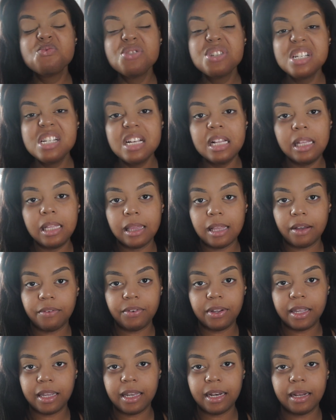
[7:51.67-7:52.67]
really
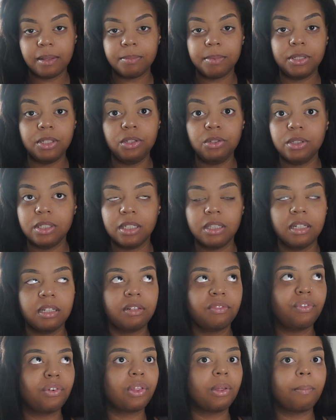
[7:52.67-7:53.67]
loving it. I've been using
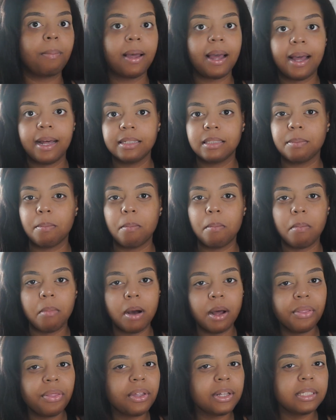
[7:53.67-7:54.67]
this for the past
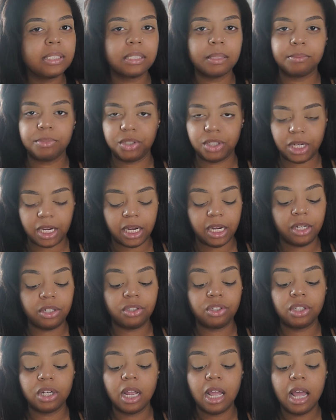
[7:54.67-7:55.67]
month and some
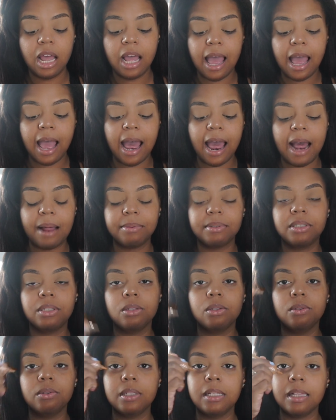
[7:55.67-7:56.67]
change.
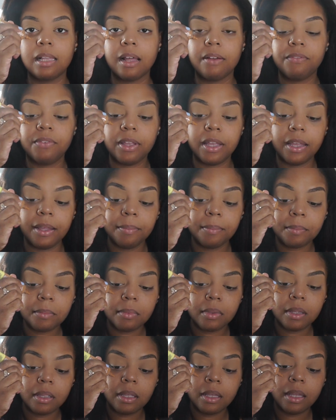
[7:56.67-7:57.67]
Absolutely love it.
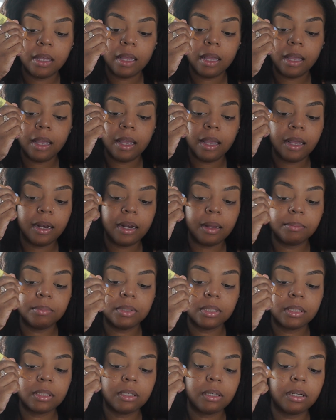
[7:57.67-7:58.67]
And I'm
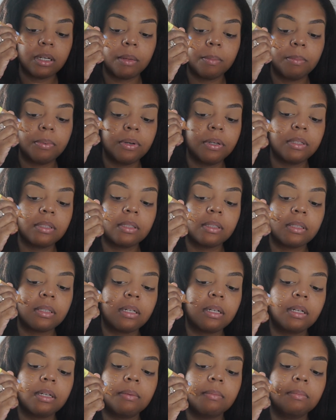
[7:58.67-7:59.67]
just gonna put
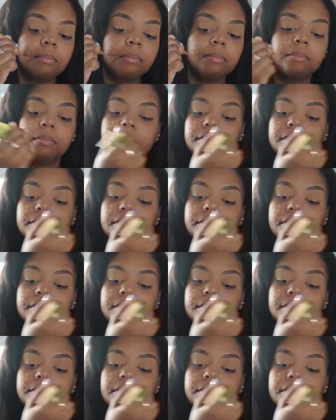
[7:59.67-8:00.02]
some